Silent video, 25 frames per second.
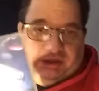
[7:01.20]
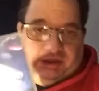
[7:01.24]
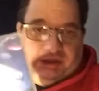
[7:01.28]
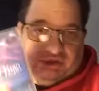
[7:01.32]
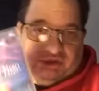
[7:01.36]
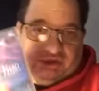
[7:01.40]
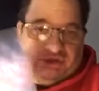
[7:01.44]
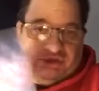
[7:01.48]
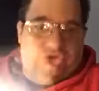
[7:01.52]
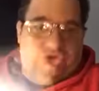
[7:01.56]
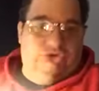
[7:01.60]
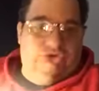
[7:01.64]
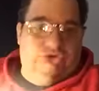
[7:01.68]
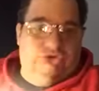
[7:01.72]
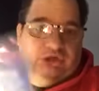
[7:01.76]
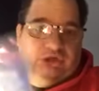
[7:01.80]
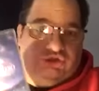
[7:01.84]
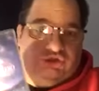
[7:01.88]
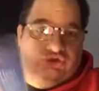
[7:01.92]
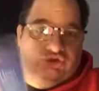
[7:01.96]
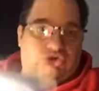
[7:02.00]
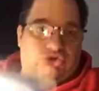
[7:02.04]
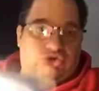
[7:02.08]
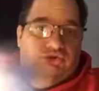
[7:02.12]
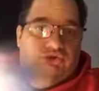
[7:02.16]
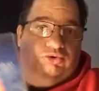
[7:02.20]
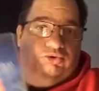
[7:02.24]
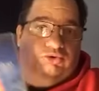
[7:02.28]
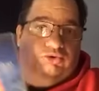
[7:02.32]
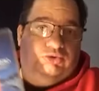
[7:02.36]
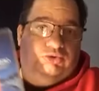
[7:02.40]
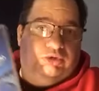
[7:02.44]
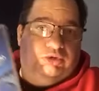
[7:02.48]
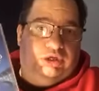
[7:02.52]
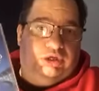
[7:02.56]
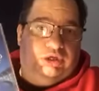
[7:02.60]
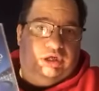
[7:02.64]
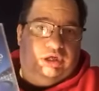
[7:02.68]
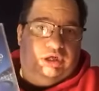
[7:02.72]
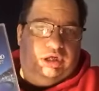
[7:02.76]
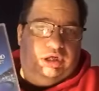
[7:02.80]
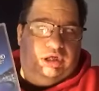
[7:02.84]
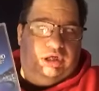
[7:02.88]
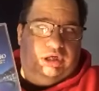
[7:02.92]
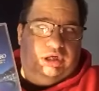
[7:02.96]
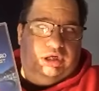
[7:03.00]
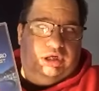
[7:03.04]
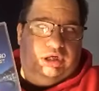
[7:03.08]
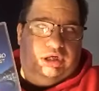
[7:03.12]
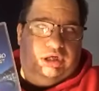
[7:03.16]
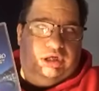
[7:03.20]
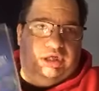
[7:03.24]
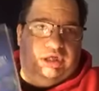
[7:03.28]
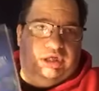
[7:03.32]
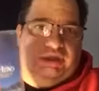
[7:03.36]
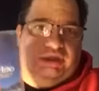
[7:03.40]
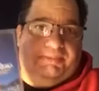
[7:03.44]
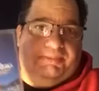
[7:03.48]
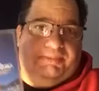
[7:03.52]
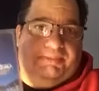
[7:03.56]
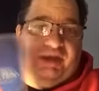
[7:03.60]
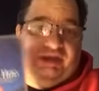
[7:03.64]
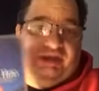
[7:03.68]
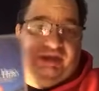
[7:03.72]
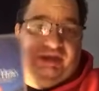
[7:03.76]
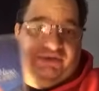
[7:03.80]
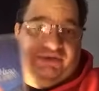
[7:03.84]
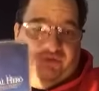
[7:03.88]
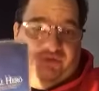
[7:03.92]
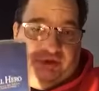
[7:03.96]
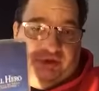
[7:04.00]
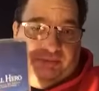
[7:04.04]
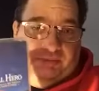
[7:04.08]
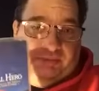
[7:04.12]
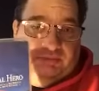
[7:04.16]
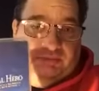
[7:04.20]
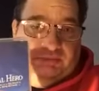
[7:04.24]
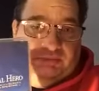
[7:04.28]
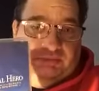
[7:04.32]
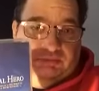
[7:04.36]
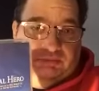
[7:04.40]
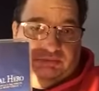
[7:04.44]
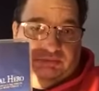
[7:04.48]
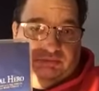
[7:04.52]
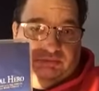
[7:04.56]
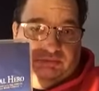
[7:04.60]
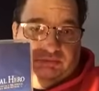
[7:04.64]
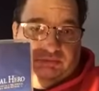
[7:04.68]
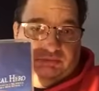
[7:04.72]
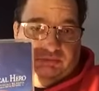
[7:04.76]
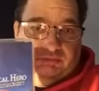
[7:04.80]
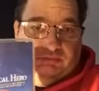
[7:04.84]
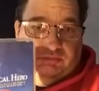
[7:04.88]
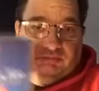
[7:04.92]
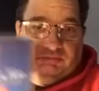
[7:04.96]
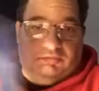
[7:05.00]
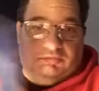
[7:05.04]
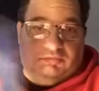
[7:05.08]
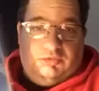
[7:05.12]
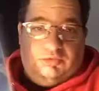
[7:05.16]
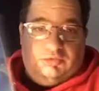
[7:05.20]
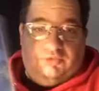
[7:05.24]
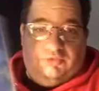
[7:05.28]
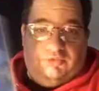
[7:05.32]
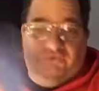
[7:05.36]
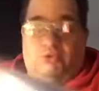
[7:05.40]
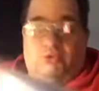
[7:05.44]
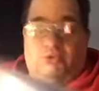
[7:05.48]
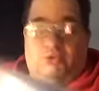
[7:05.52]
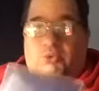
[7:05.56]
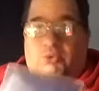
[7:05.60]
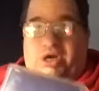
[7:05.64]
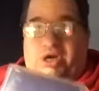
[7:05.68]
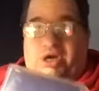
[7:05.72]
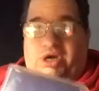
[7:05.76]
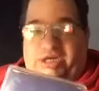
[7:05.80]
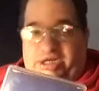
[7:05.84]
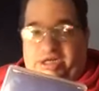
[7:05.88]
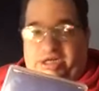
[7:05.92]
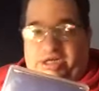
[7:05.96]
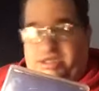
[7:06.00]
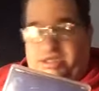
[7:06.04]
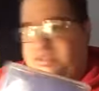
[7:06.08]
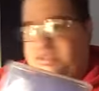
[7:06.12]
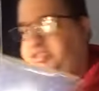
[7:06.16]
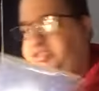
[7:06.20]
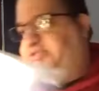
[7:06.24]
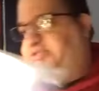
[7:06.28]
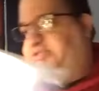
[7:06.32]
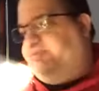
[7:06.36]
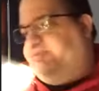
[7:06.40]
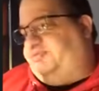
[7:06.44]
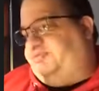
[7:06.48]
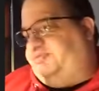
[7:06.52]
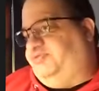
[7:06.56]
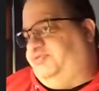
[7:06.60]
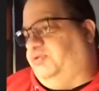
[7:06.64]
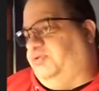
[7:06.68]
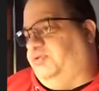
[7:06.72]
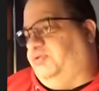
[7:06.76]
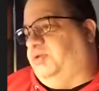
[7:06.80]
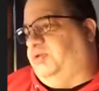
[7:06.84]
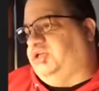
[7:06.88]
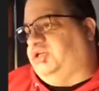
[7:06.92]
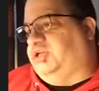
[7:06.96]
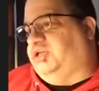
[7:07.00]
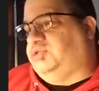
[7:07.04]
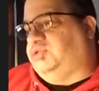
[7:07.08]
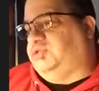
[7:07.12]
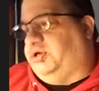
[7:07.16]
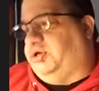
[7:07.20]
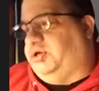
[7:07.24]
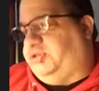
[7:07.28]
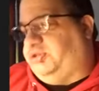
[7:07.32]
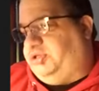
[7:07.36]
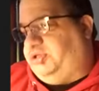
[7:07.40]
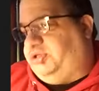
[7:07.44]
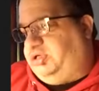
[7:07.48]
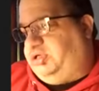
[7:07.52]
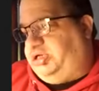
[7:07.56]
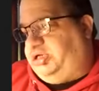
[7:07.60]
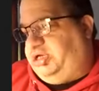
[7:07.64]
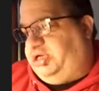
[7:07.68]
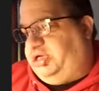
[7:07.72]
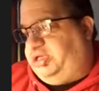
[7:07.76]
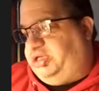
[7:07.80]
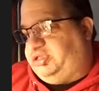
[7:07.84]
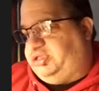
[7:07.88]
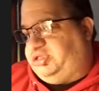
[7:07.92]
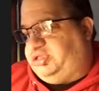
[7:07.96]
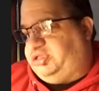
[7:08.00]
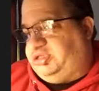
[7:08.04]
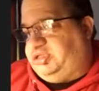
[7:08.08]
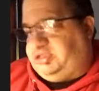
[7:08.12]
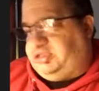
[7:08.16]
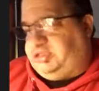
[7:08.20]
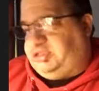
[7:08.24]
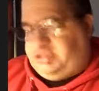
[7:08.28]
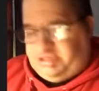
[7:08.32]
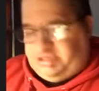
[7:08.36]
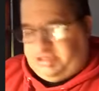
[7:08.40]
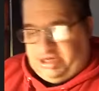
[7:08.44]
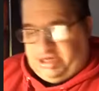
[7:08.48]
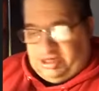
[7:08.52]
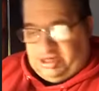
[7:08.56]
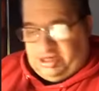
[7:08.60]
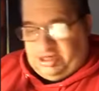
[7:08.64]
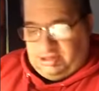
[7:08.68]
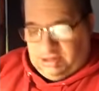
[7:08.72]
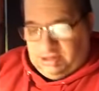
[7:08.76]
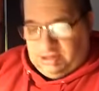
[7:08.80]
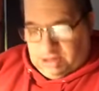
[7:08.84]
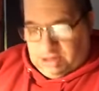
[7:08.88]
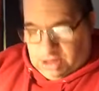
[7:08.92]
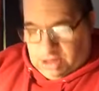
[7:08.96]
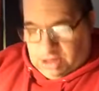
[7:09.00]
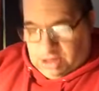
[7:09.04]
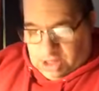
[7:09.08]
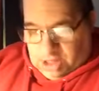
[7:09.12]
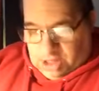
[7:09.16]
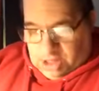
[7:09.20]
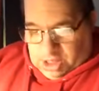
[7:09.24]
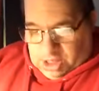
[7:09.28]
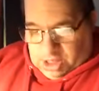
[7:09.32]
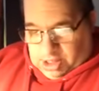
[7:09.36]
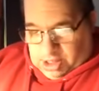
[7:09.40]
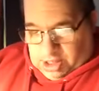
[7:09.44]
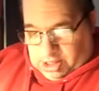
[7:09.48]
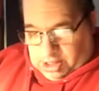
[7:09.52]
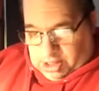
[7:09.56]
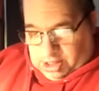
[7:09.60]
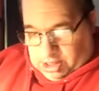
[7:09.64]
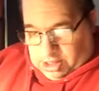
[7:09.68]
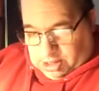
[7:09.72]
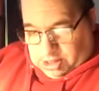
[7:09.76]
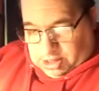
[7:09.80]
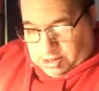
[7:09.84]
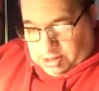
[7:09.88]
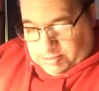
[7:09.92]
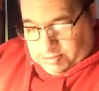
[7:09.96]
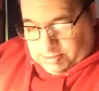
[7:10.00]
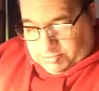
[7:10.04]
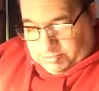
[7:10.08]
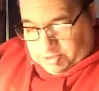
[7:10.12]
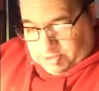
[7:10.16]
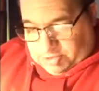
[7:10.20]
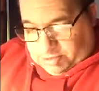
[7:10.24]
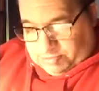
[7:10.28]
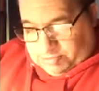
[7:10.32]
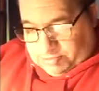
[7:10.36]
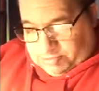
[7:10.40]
true independent film for what it is, for what it's worth to say. The